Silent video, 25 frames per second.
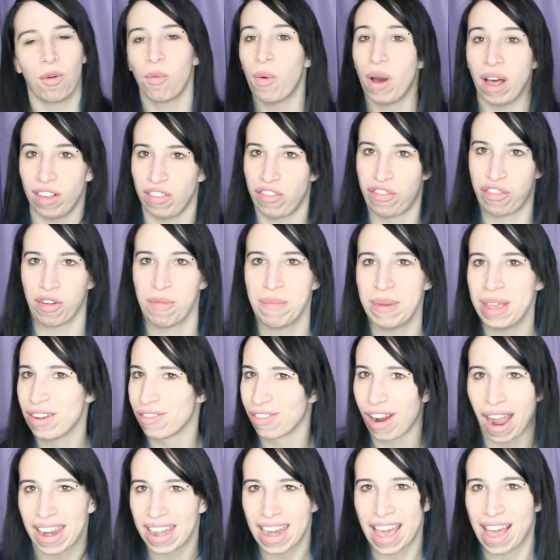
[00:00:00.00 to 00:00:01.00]
well, for
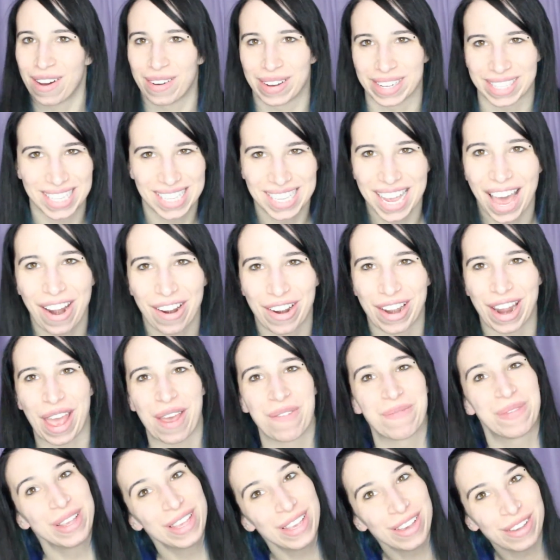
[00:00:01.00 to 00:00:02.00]
me right now it's
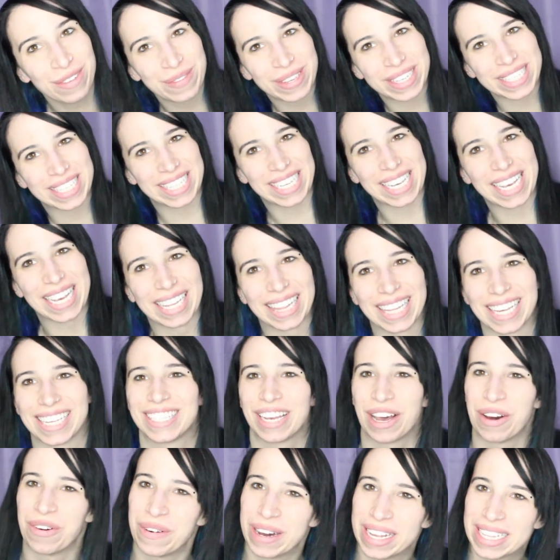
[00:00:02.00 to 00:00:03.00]
Saturday, but you'll be seeing
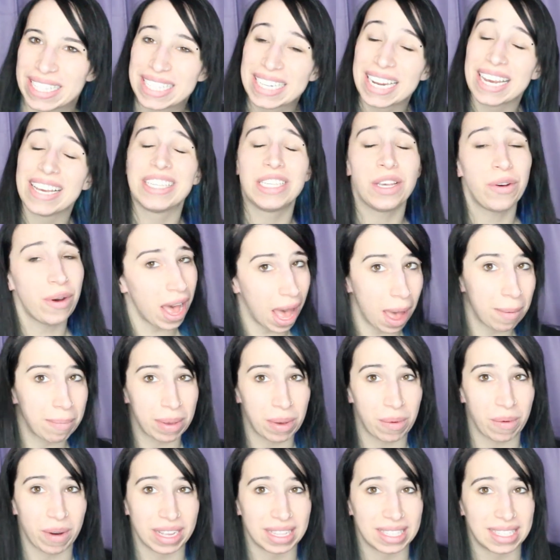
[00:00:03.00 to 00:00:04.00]
this on Wednesday, so
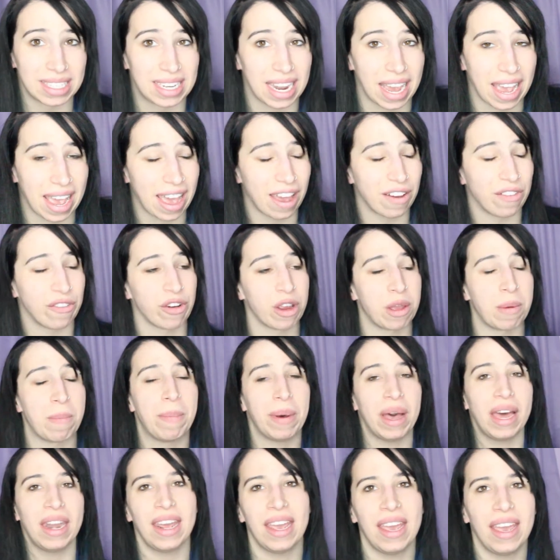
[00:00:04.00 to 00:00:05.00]
happy Wednesday,
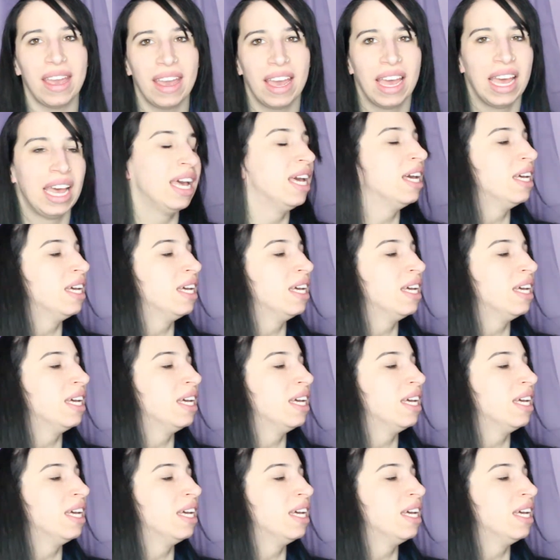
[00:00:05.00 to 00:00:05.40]
everybody.